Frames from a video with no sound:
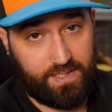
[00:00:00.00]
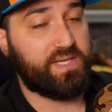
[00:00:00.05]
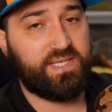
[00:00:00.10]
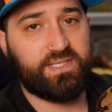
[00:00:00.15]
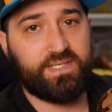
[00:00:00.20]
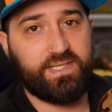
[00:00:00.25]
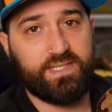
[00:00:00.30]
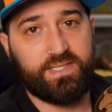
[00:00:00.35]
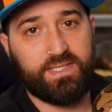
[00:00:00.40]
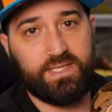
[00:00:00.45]

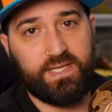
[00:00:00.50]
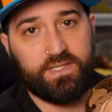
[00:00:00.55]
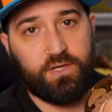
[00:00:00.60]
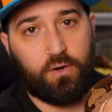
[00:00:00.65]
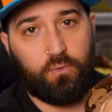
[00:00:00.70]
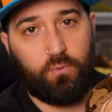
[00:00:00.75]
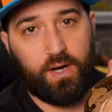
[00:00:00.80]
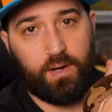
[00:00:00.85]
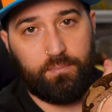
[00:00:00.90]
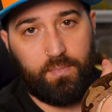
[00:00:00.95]
BCCs
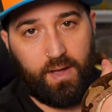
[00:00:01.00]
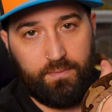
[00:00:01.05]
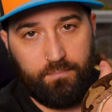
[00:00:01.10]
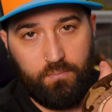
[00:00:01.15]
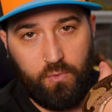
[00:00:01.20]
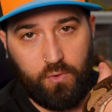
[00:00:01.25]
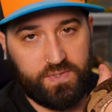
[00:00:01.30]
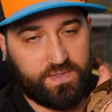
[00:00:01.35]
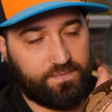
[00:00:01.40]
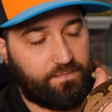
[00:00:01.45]
are one of my
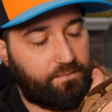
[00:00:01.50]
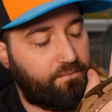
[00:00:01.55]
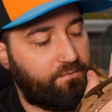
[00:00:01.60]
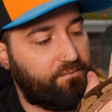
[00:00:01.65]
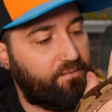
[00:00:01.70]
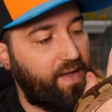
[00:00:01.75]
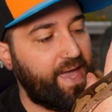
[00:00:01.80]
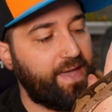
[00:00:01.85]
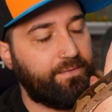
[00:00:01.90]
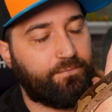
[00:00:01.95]
most
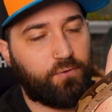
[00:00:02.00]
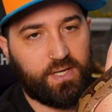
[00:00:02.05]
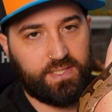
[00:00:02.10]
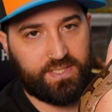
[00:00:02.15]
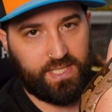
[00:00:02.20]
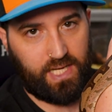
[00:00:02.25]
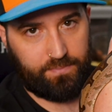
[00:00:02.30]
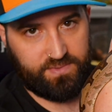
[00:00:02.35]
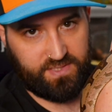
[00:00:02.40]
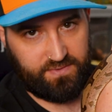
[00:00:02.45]
favorite
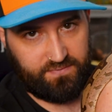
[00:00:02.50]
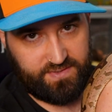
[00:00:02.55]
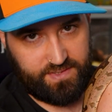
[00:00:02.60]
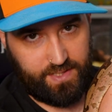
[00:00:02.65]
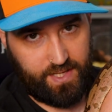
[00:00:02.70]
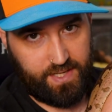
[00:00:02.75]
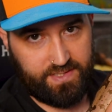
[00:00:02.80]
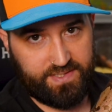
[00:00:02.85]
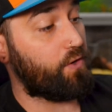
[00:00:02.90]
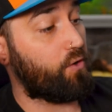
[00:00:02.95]
types of snakes.